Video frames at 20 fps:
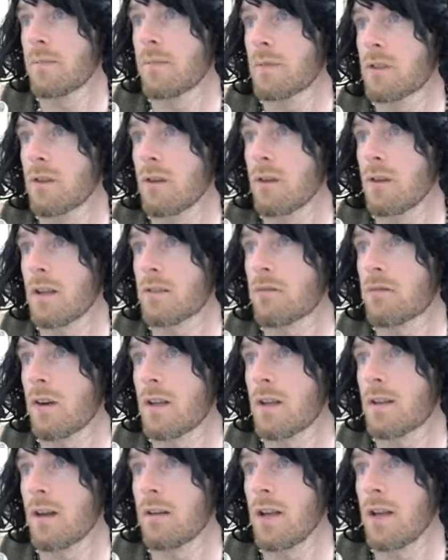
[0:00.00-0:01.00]
So let's
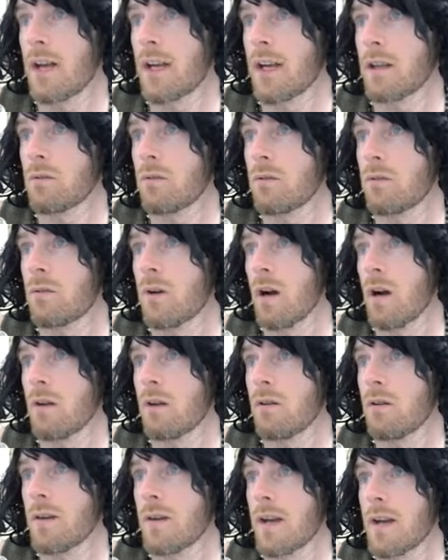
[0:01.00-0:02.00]
write down angle
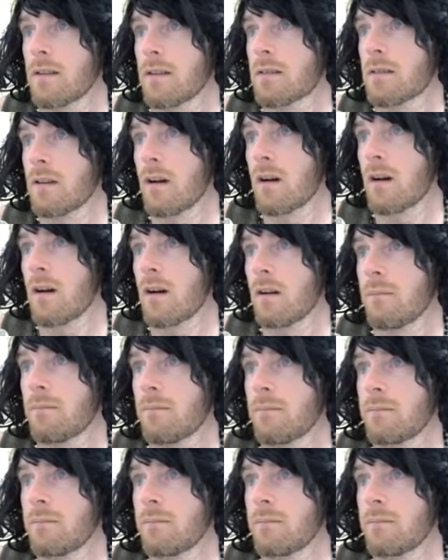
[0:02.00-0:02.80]
OSR